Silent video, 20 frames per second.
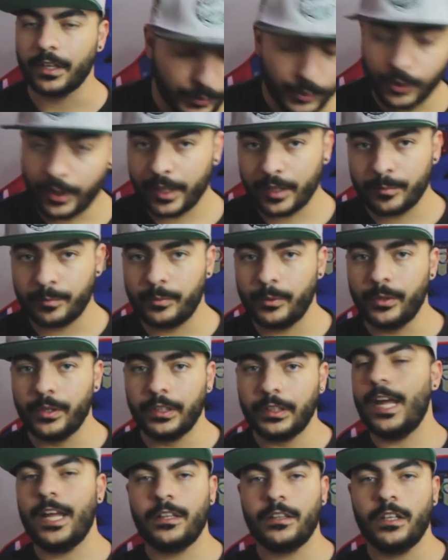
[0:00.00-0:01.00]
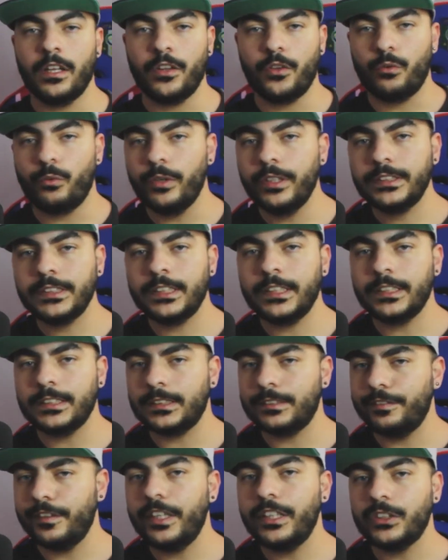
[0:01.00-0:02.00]
You get the point. And the reason it's
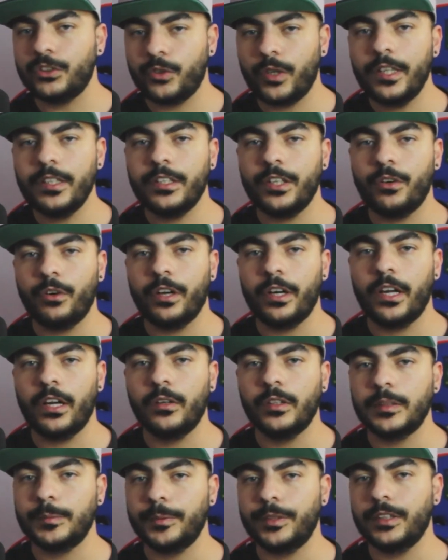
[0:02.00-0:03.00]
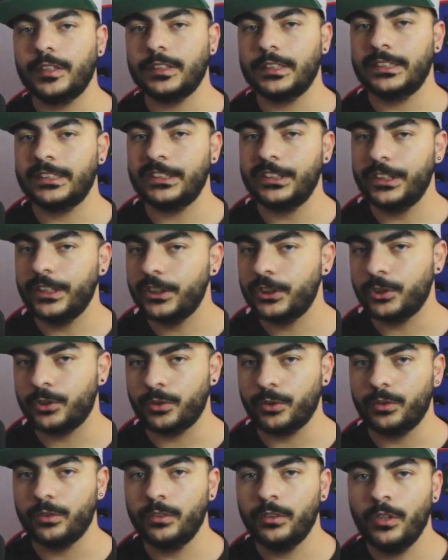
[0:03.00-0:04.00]
very trendy right now is because it's
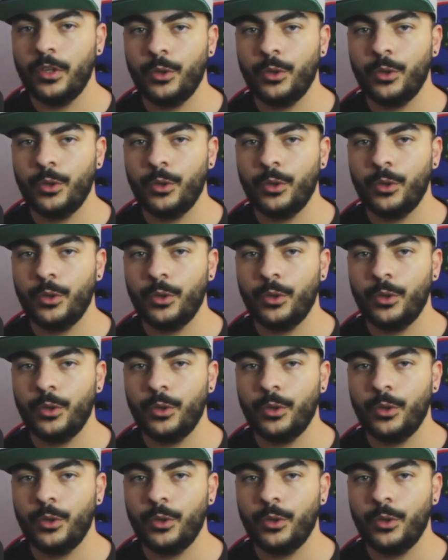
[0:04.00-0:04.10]
digital,